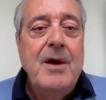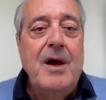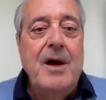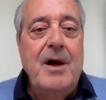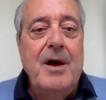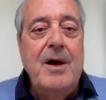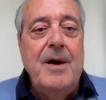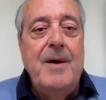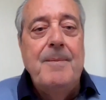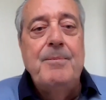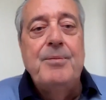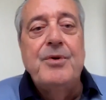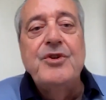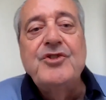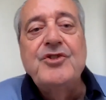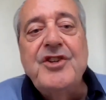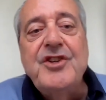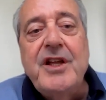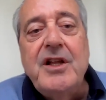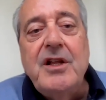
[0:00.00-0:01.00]

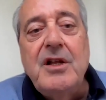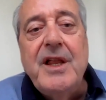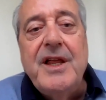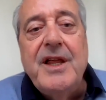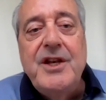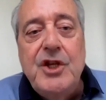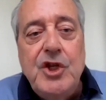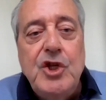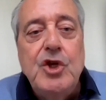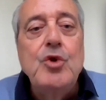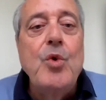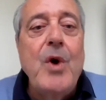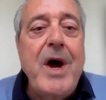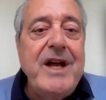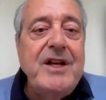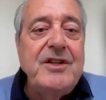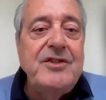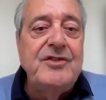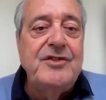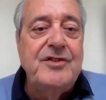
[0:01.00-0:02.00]
Brazil and the
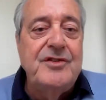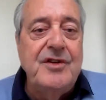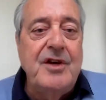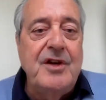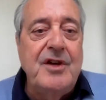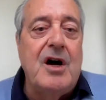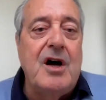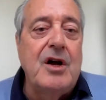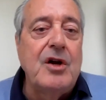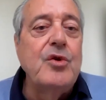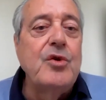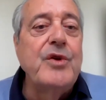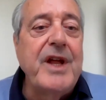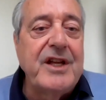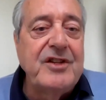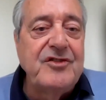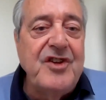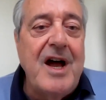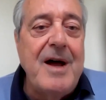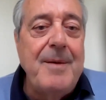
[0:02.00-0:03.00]
US are good
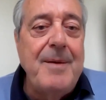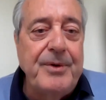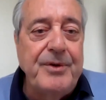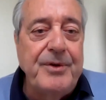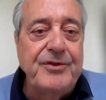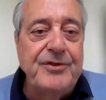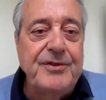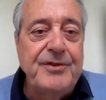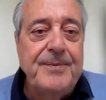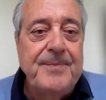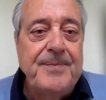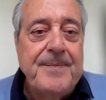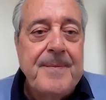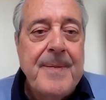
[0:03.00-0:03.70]
examples.